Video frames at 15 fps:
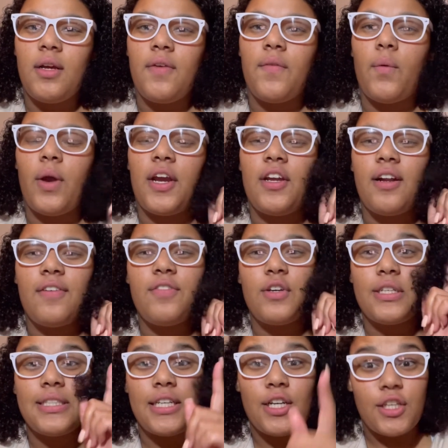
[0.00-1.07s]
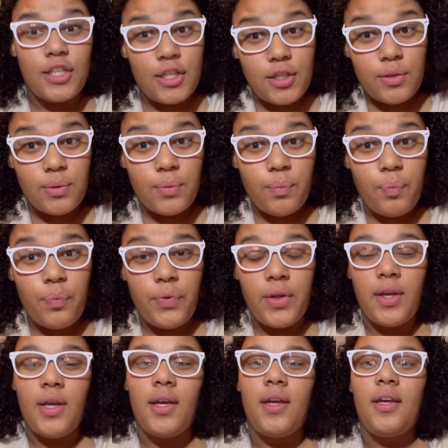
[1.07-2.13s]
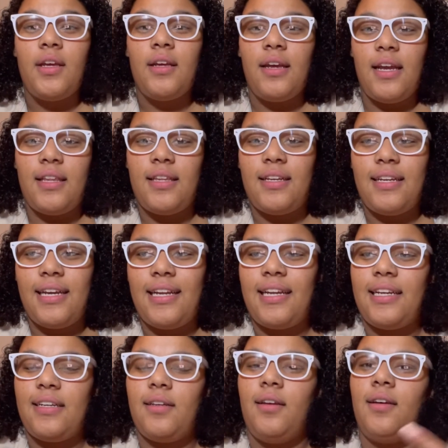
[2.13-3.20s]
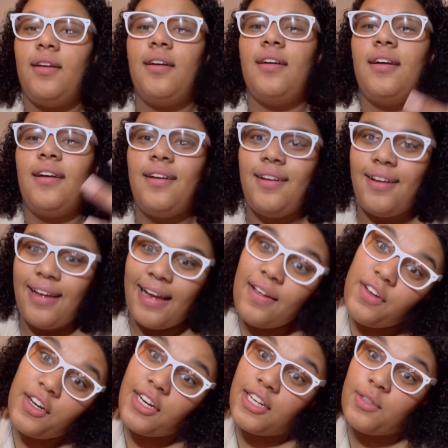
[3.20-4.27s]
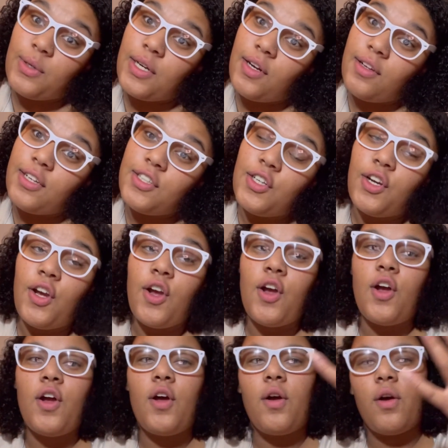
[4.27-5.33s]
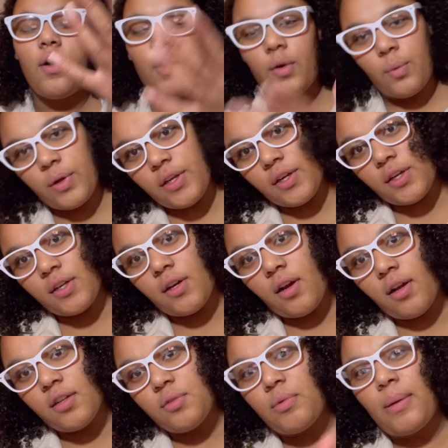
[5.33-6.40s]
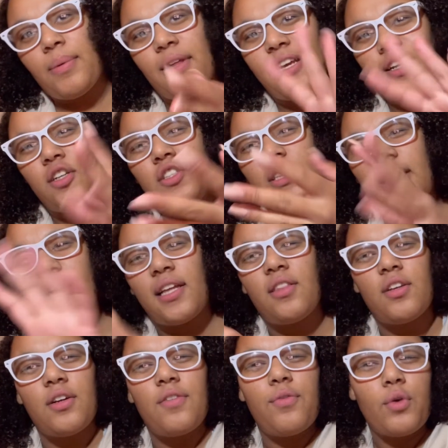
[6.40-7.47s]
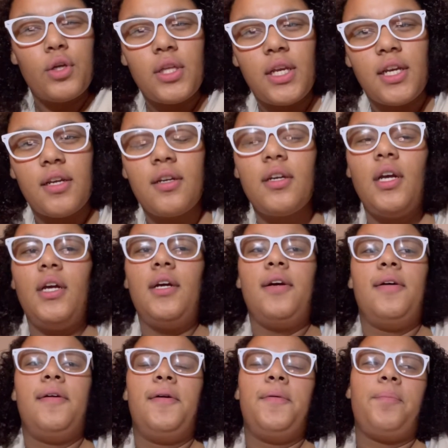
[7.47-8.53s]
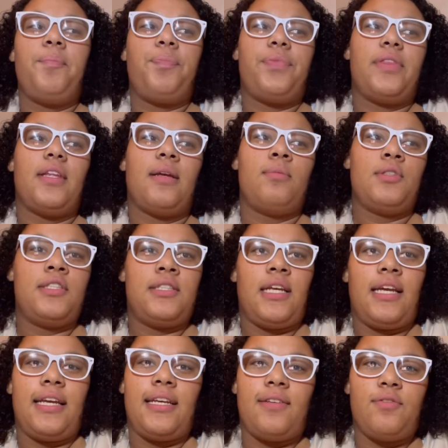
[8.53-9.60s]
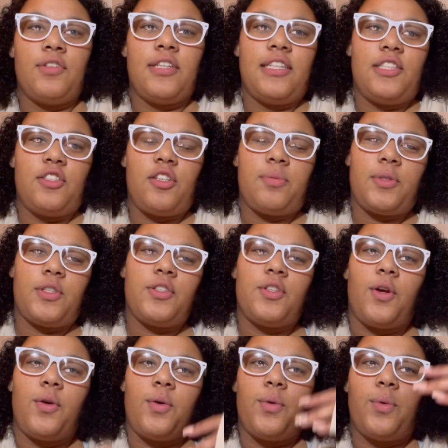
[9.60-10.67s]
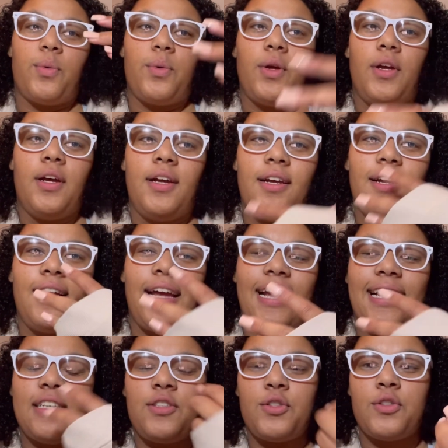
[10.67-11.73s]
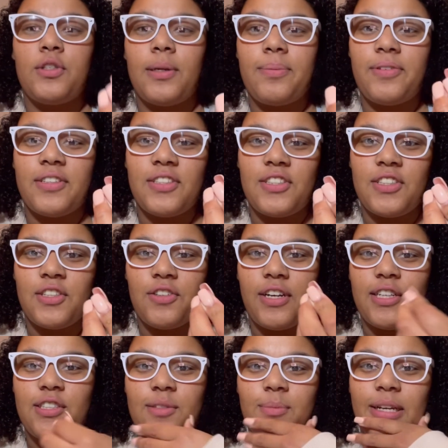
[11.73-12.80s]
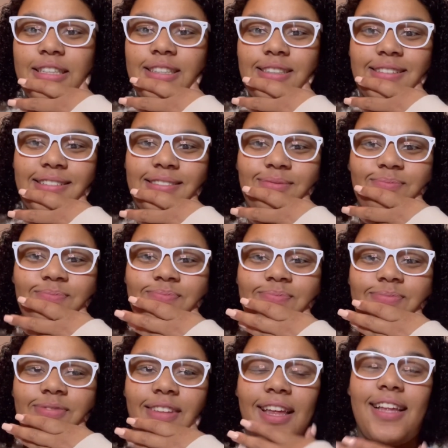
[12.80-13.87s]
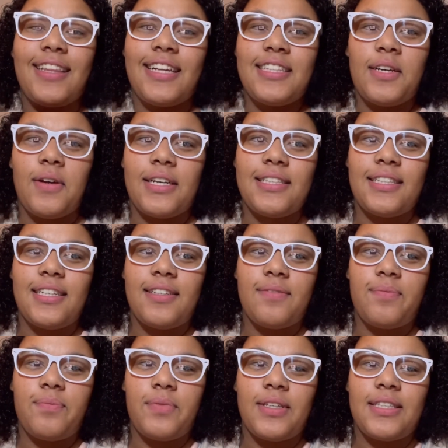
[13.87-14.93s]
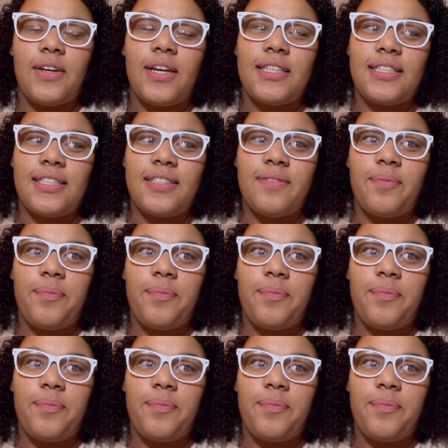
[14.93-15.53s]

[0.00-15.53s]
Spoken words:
Why are you not focusing on you and then dating after you graduate college, or when you're in college, maybe like your second, third, fourth year? I'm just saying, relationships are so, I guess, screwed up for this generation, basically. That's how I see it. That's how I see it.